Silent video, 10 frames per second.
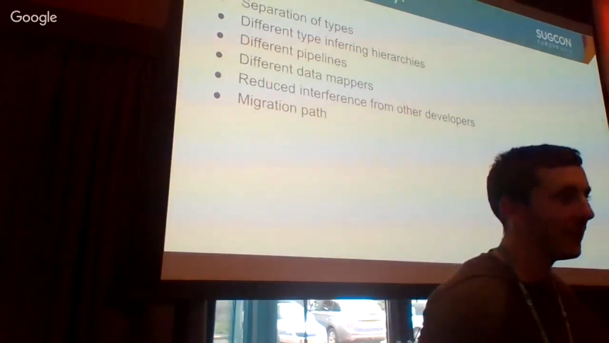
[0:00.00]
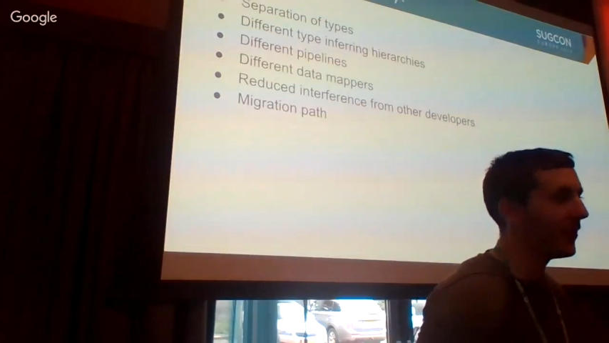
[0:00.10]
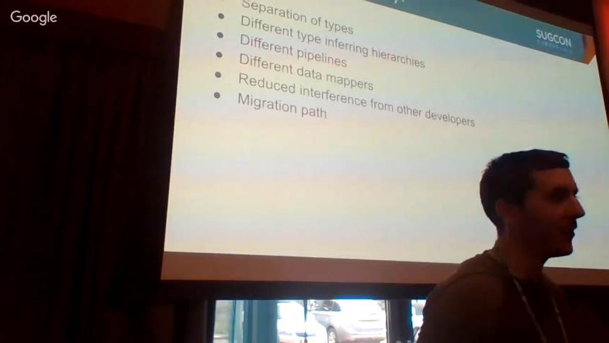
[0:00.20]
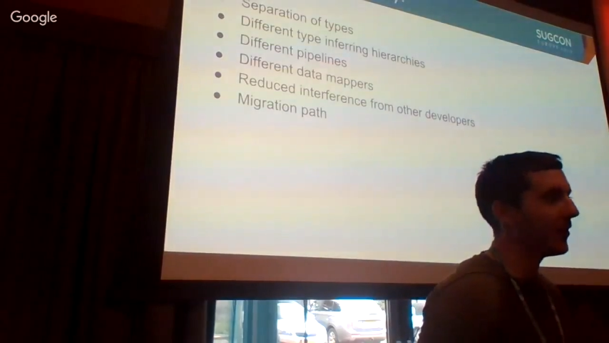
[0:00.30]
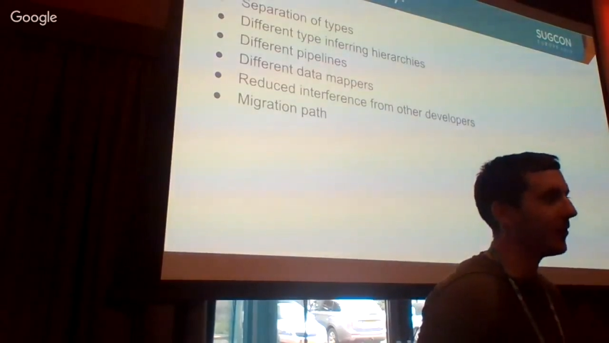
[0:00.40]

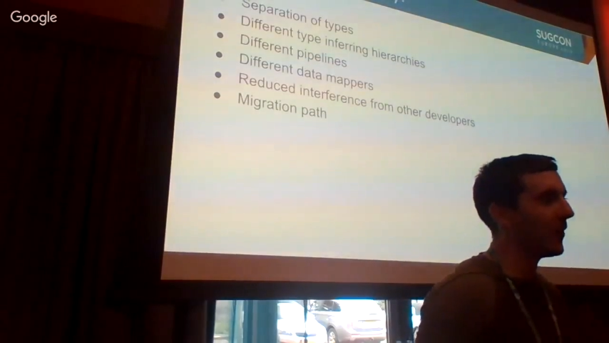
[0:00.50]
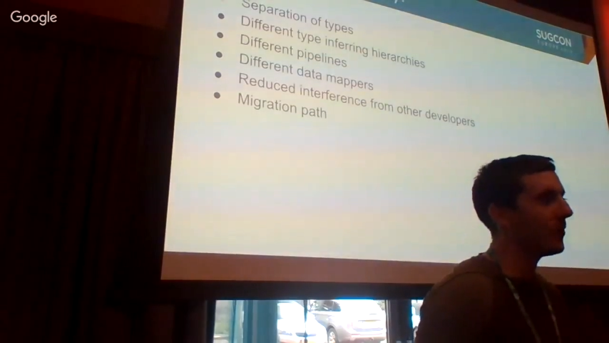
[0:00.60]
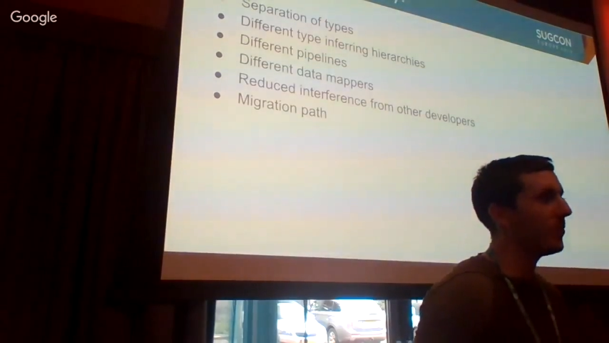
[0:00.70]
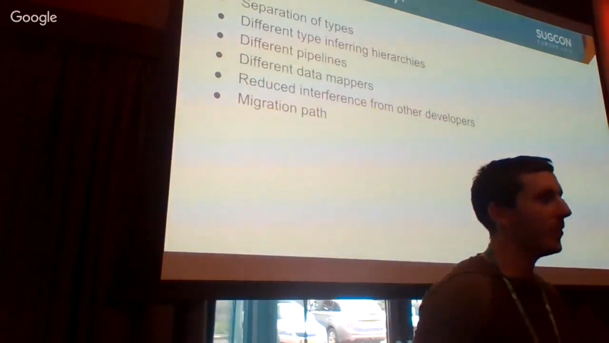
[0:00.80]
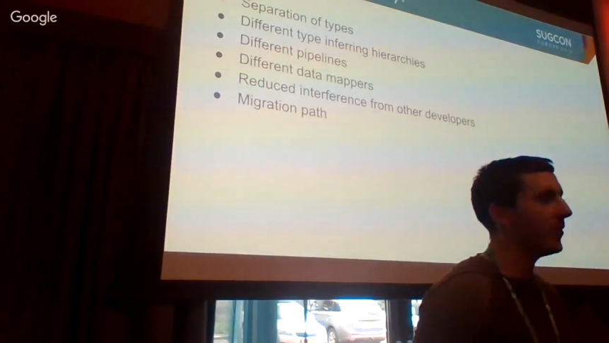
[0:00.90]
the other
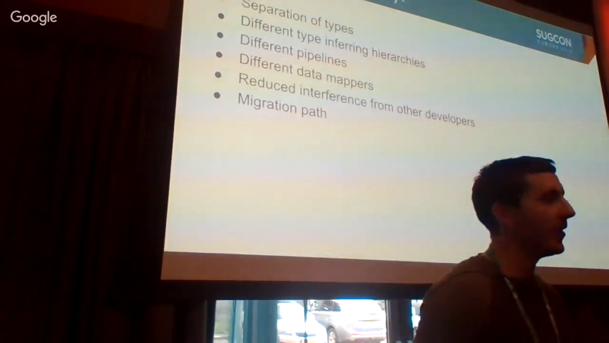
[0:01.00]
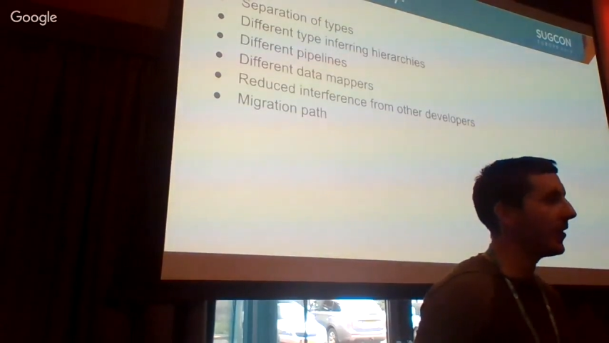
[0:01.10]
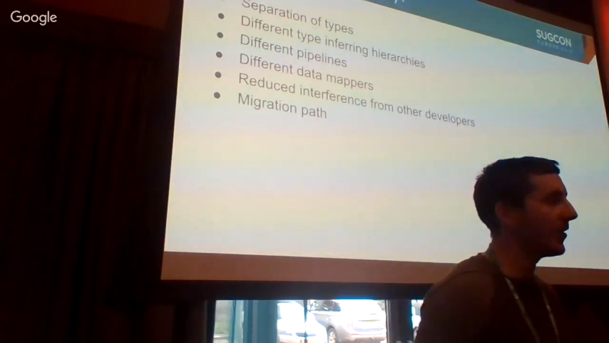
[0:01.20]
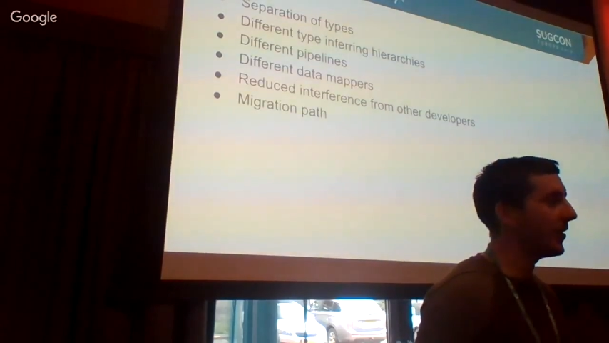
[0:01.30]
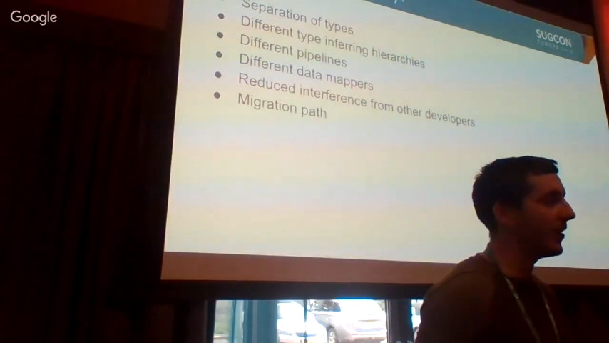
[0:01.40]
developers in
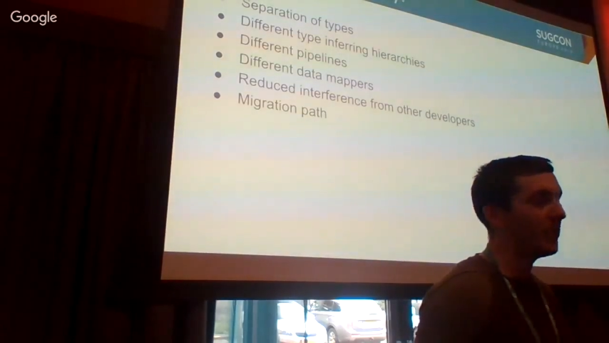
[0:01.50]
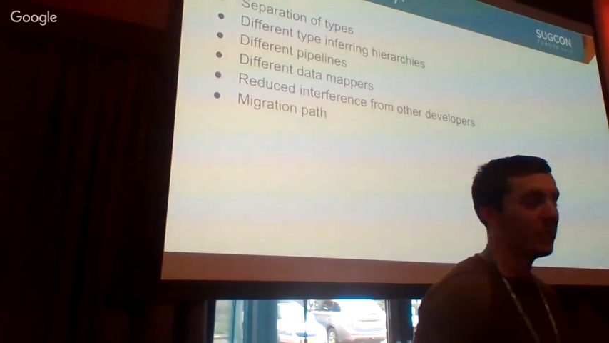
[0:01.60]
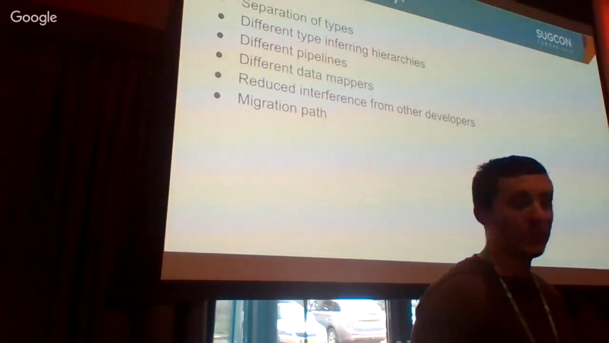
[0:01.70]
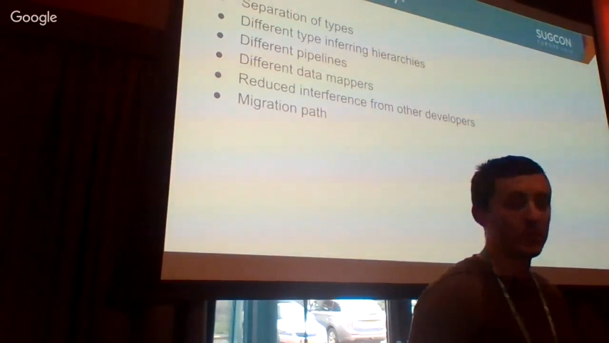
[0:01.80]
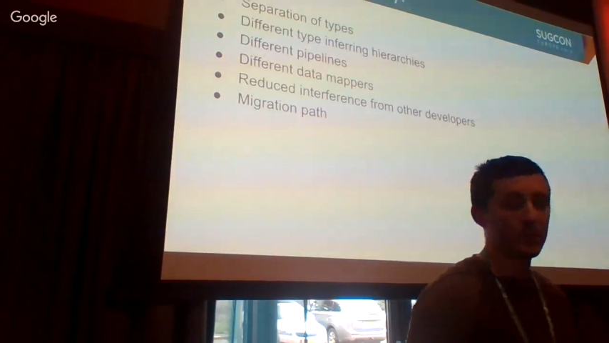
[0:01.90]
other
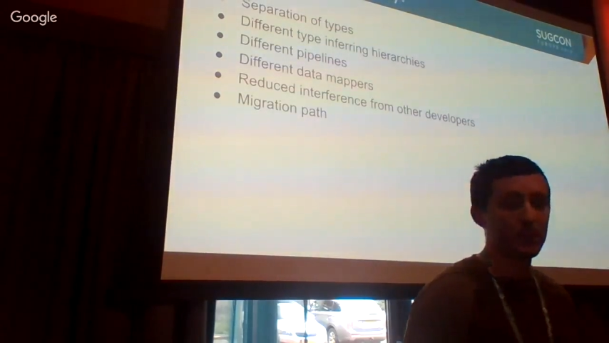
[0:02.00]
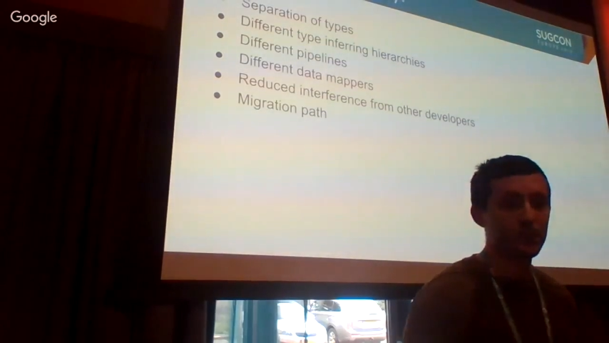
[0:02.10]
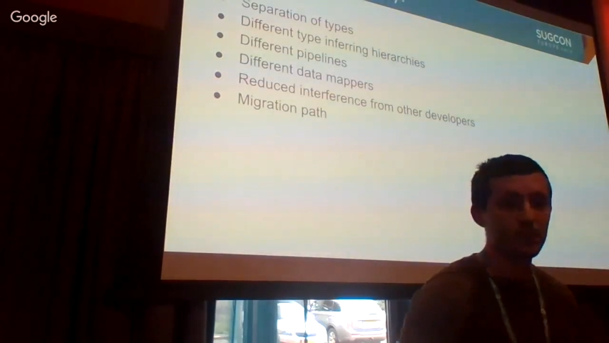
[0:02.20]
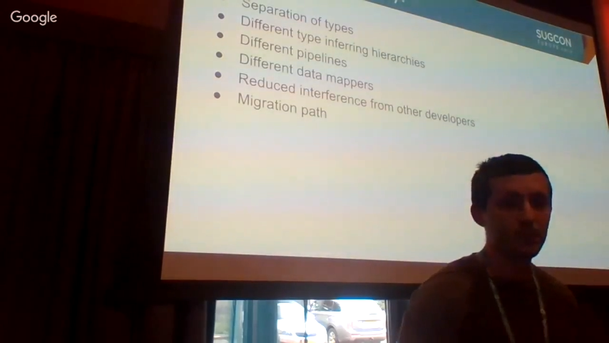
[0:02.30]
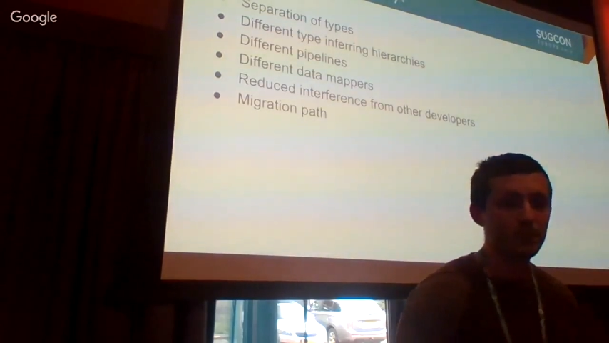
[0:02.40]
teams.
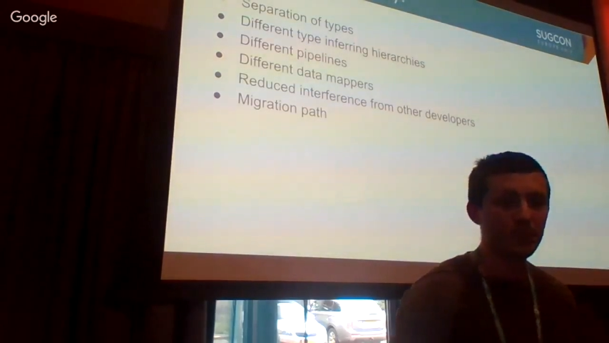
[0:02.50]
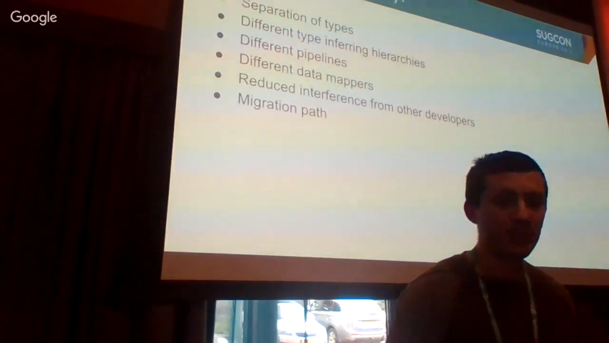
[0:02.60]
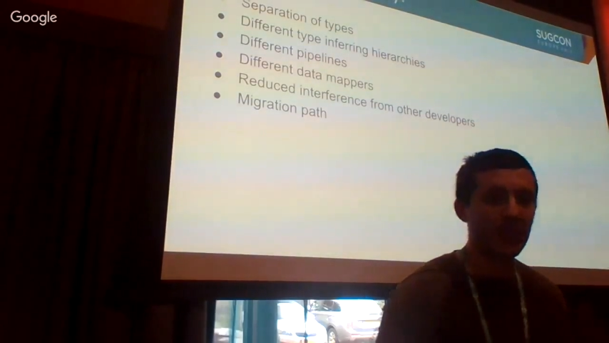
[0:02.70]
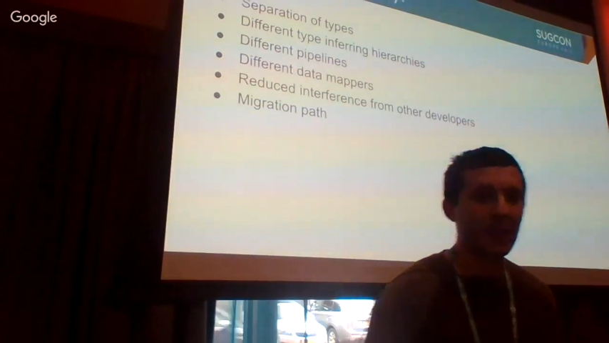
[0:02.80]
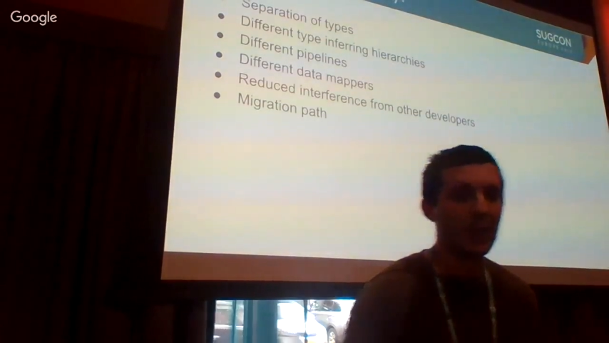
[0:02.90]

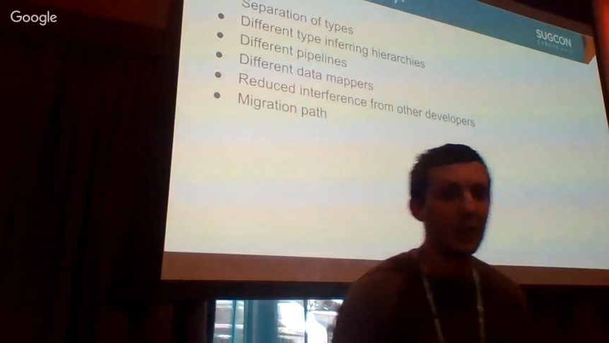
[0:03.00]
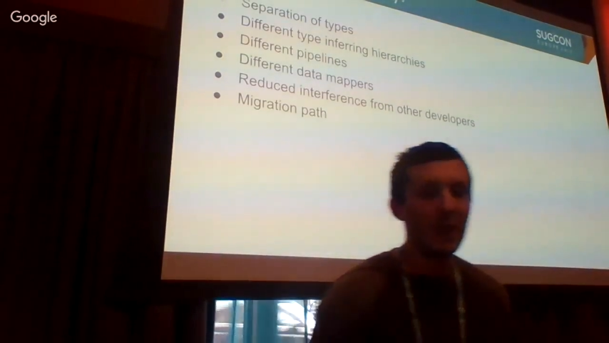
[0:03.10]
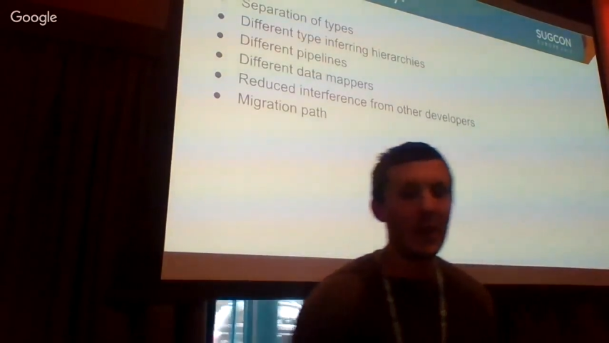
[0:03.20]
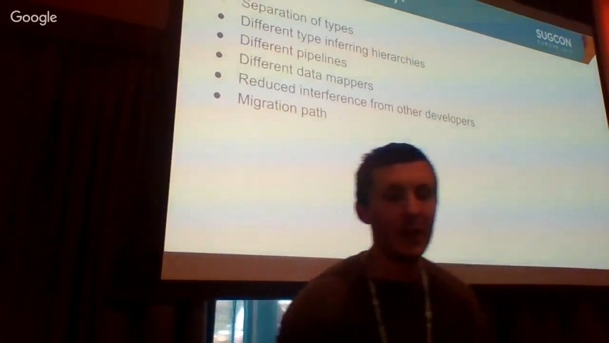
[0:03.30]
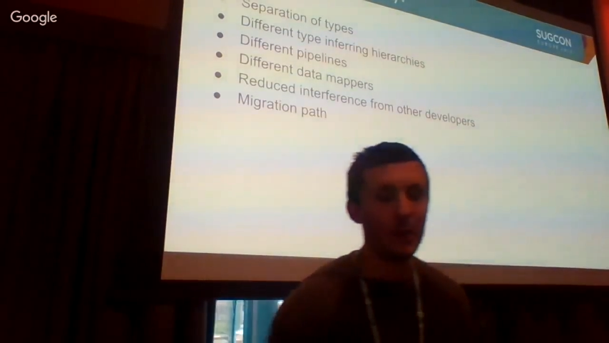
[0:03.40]

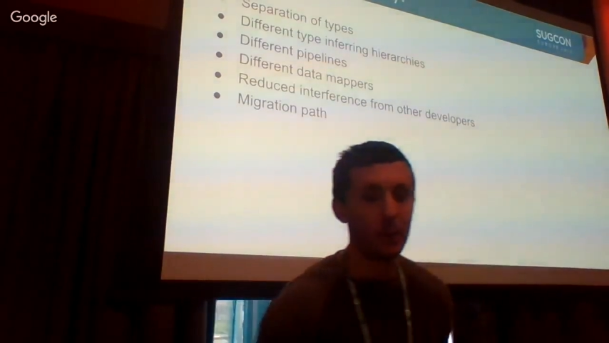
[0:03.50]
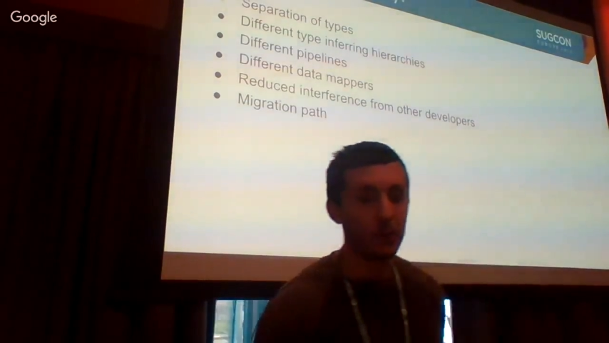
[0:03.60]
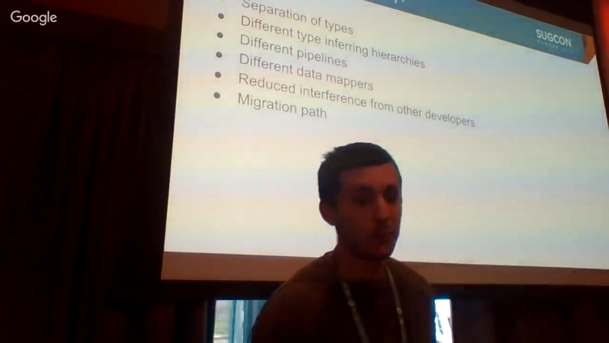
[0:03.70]
And